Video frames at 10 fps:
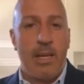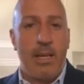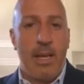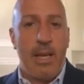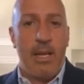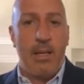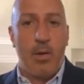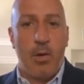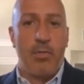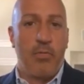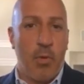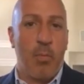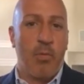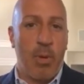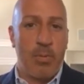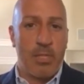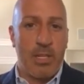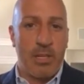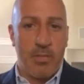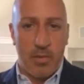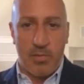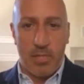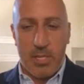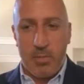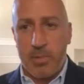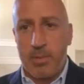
and former Representative Irv Slosberg.